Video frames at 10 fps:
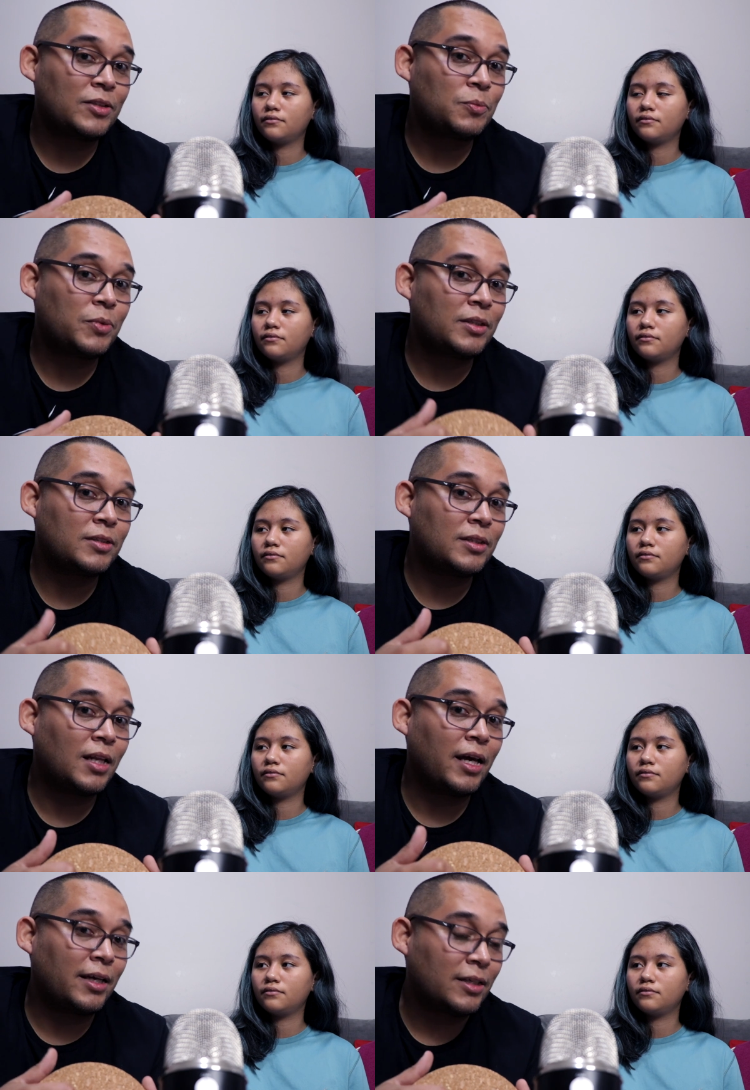Speaker 1: speak
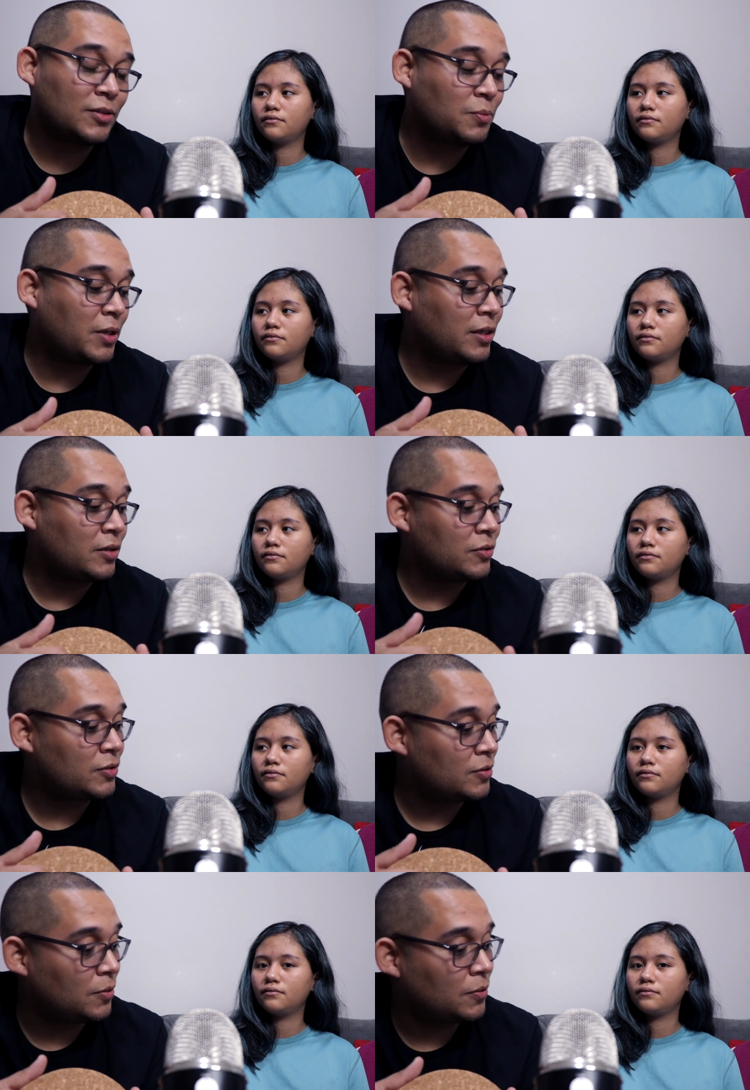slang Spanish,
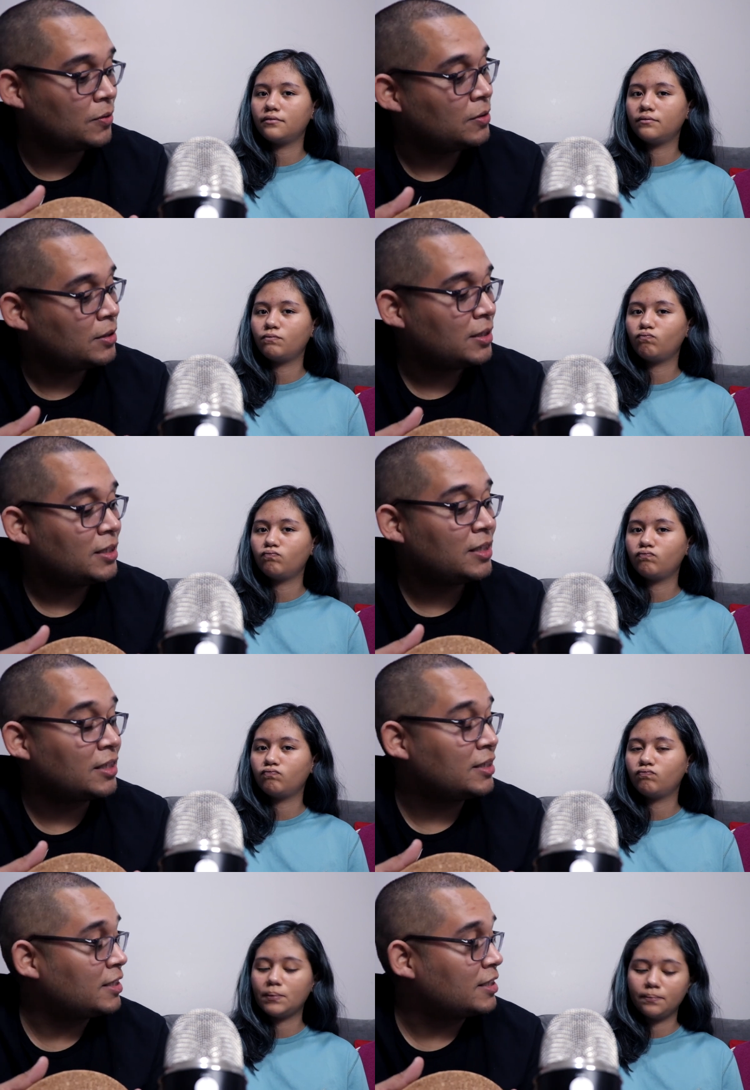so... The
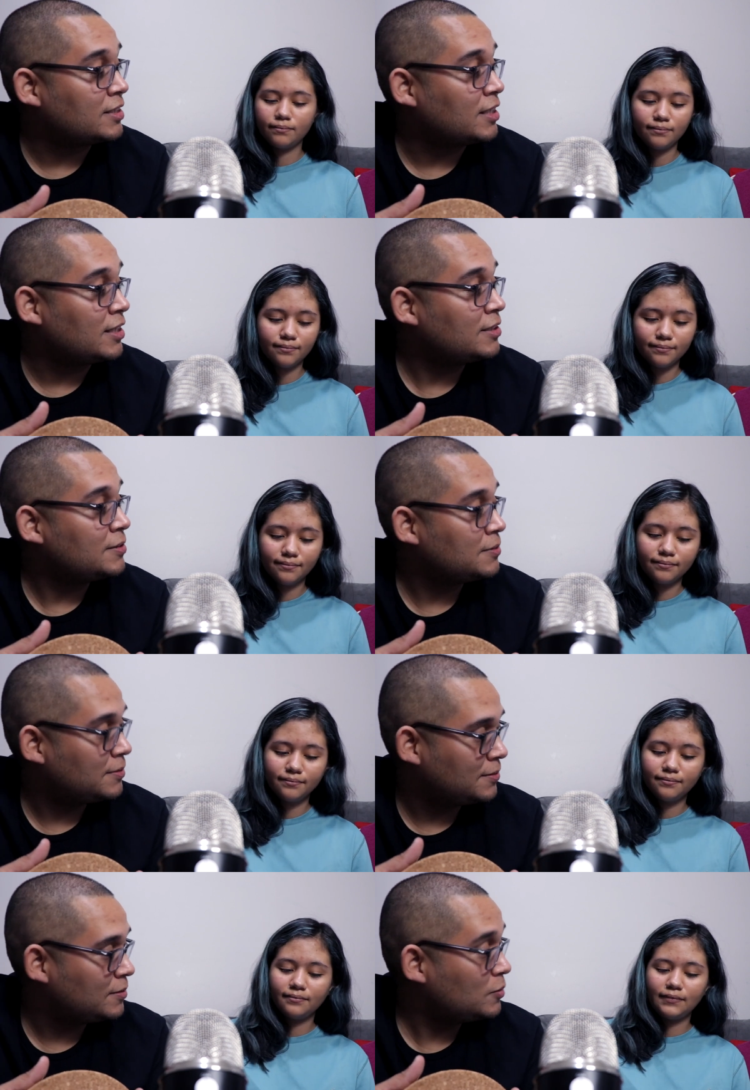theater.
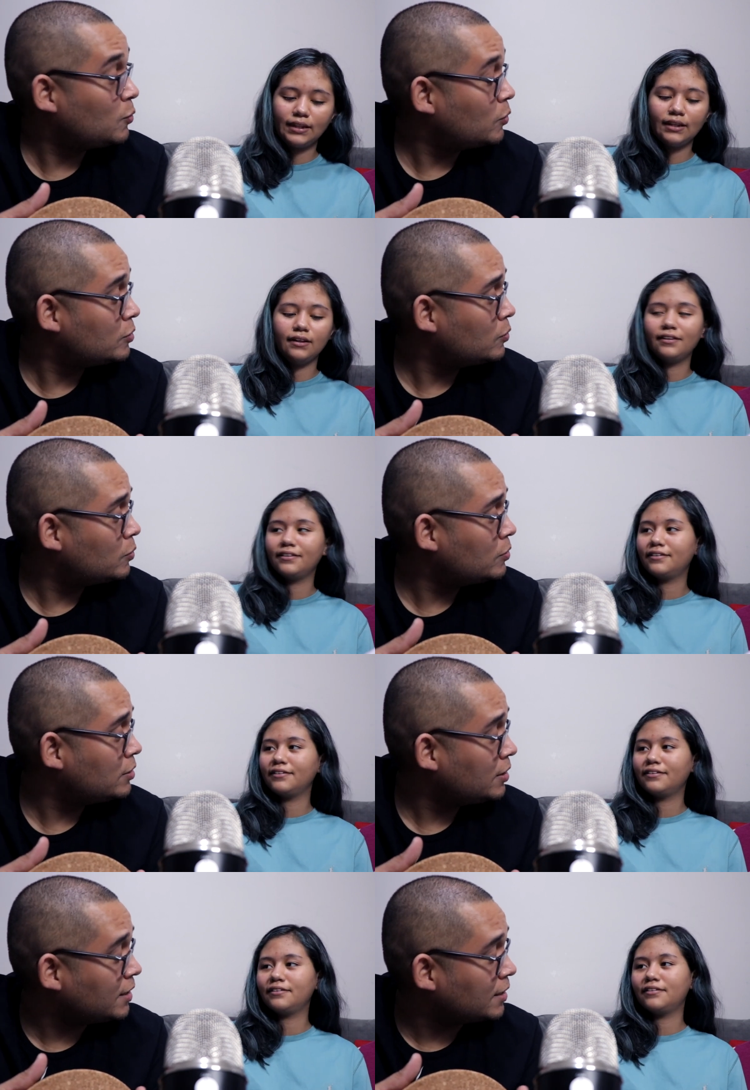Do you want to go to
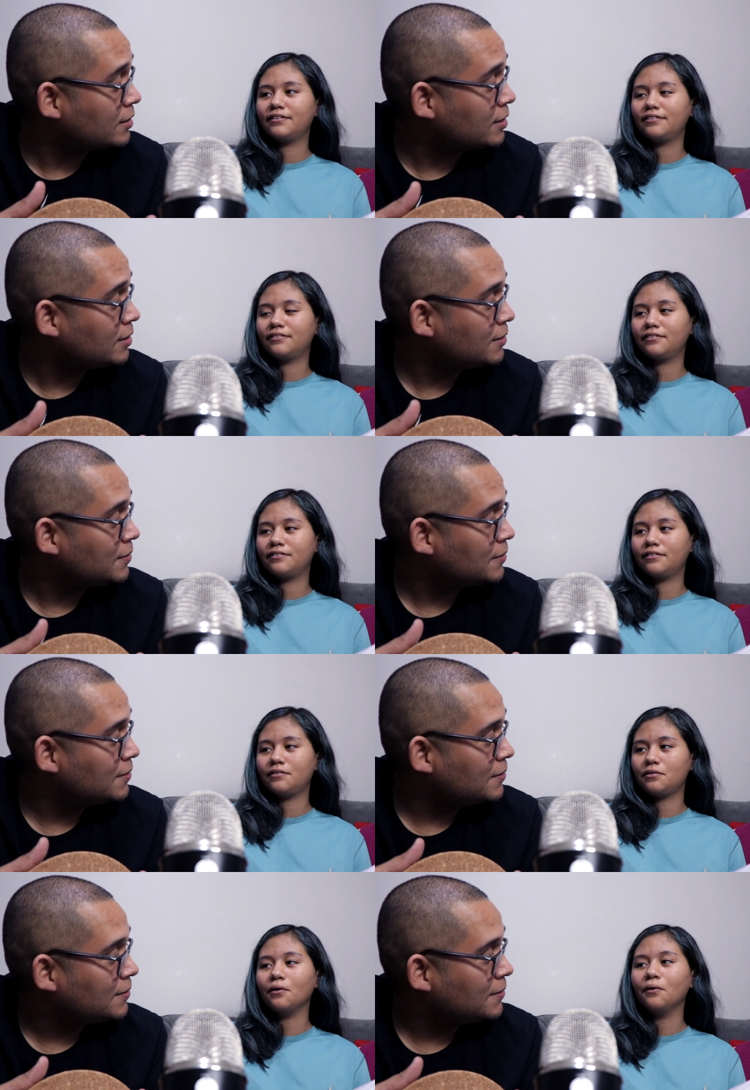the theater?
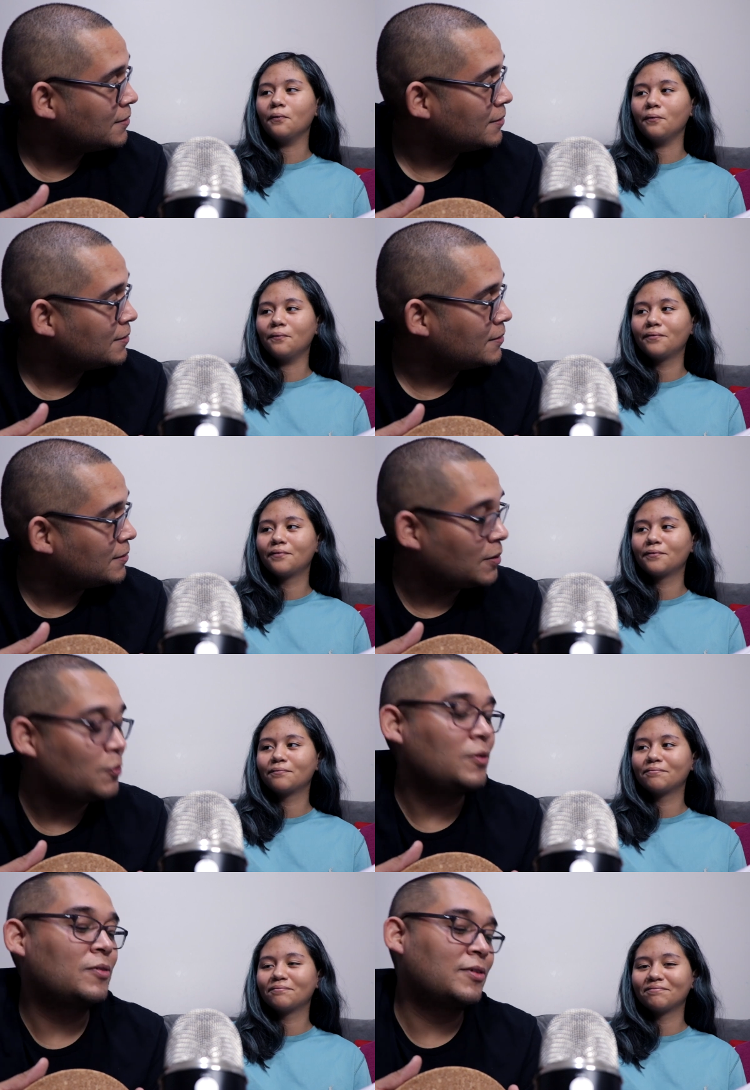
Speaker 2: No.
Speaker 1: No?
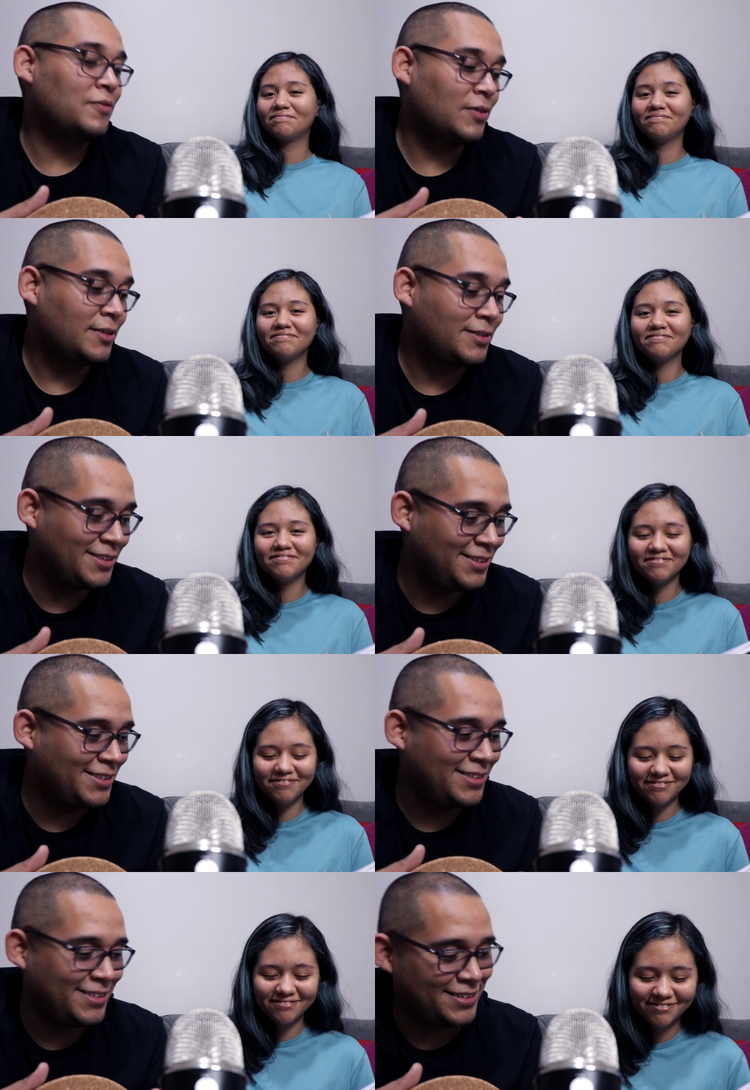Okay,
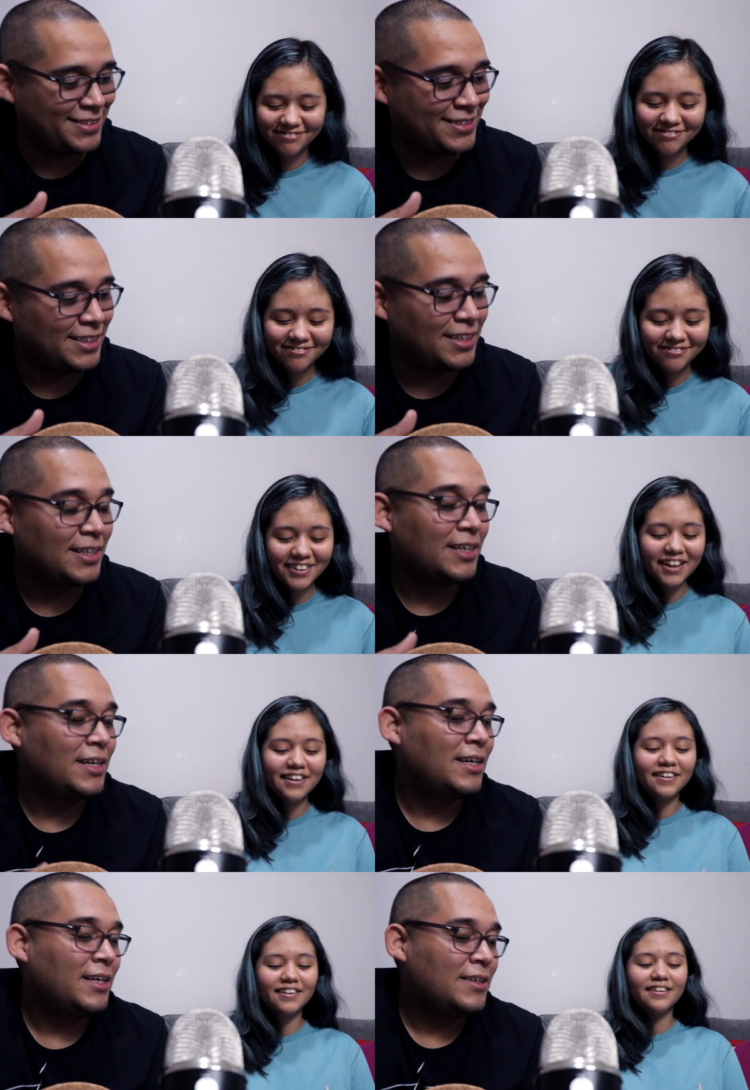bye.
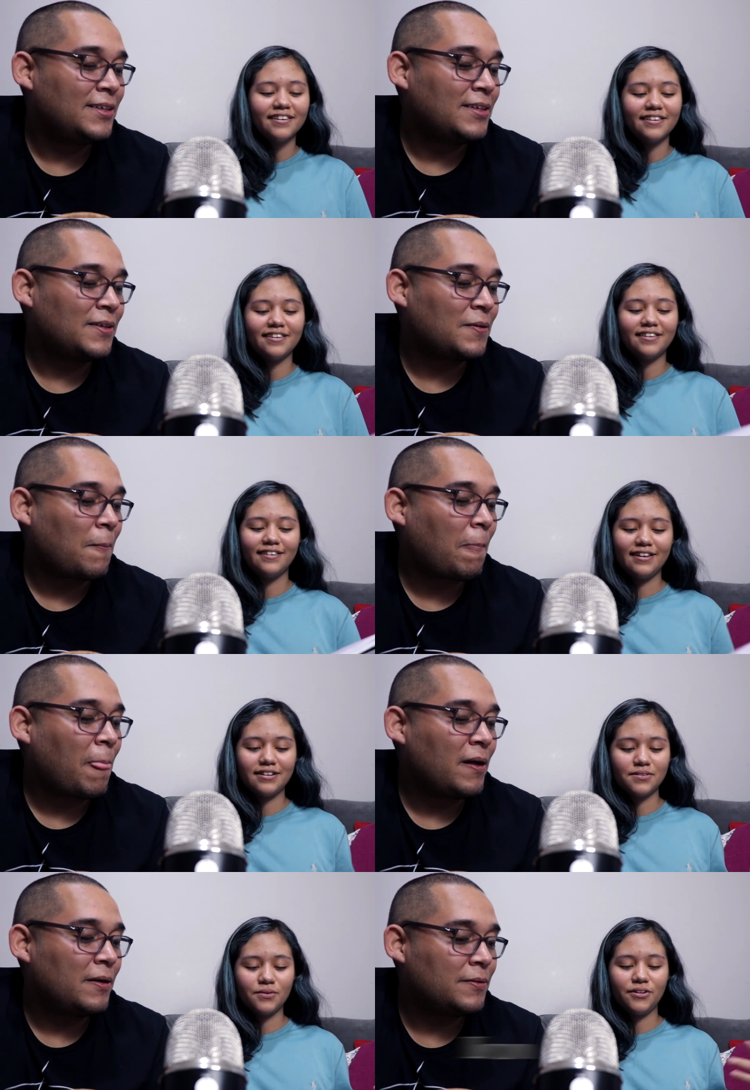
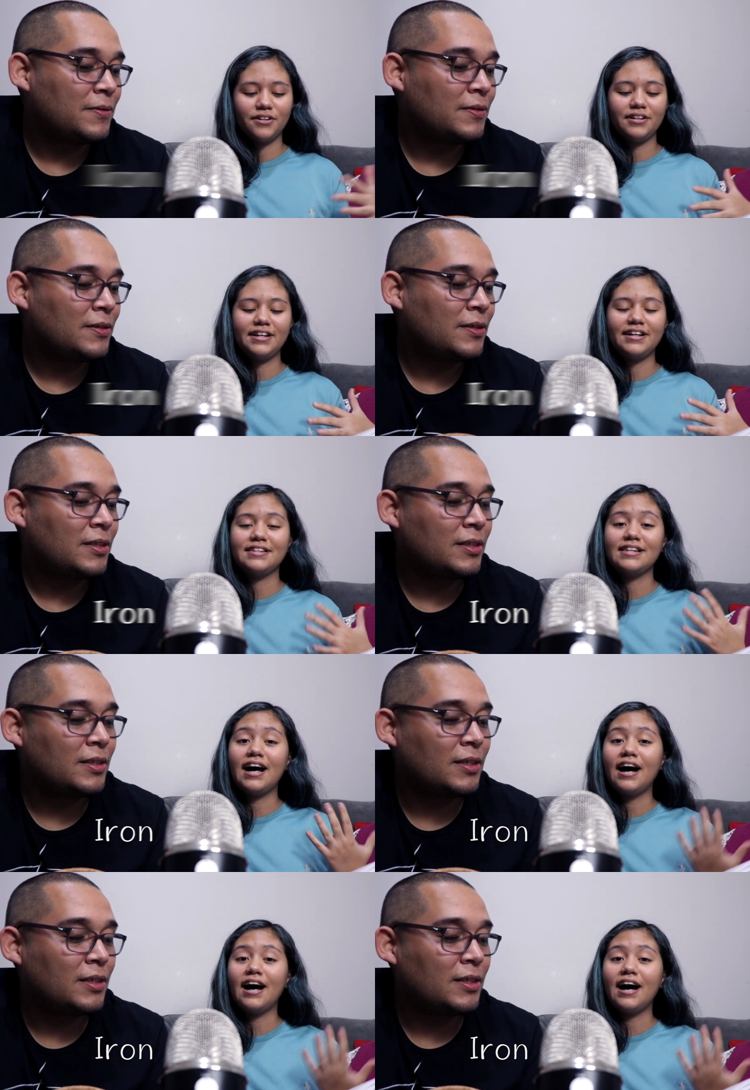
Speaker 2: Next word is